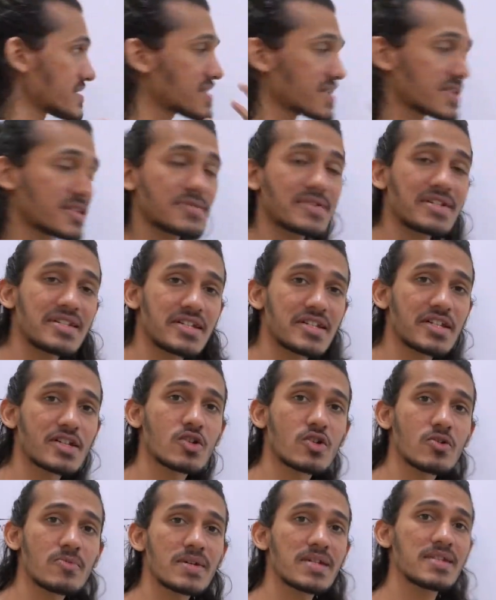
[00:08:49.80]
respiratory
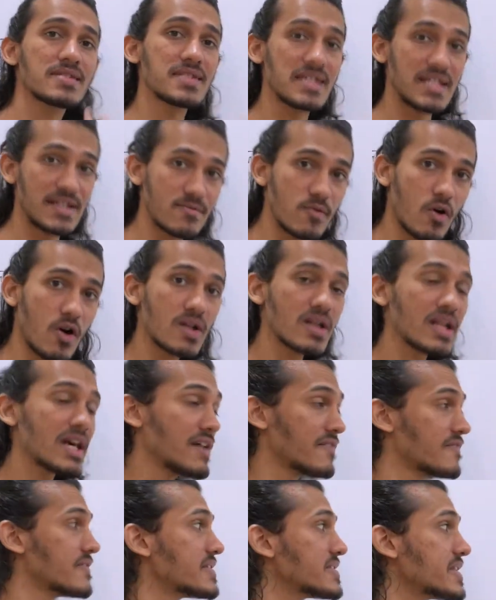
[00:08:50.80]
group is involved
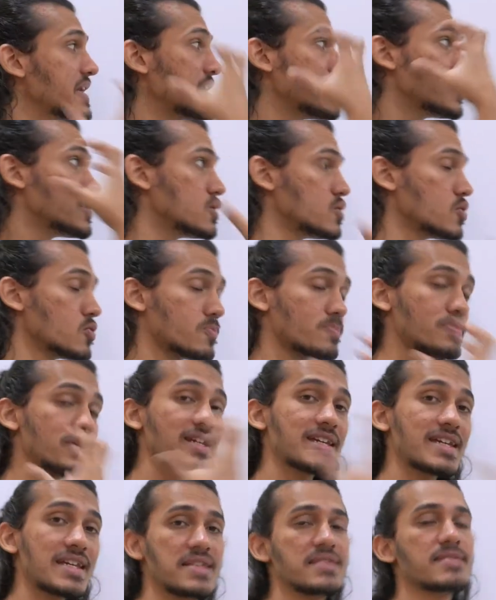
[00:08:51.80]
with eupneic
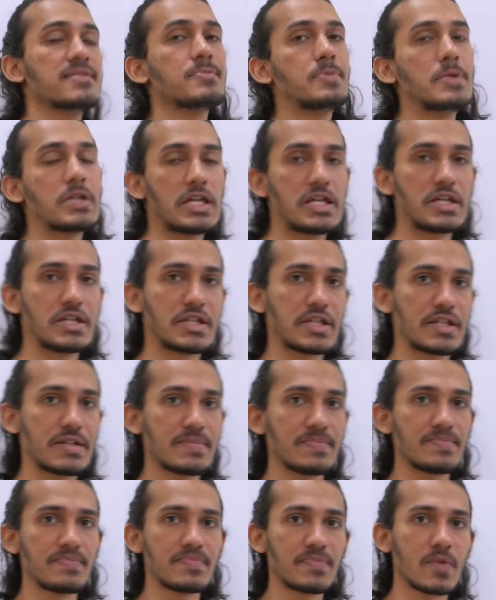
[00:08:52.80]
inspiration.
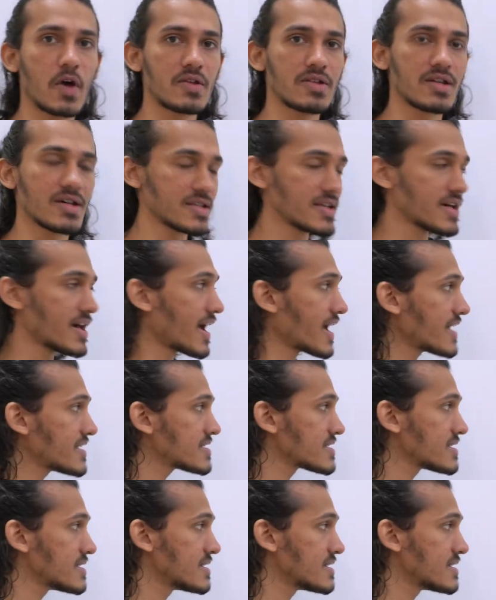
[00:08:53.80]
On the other hand,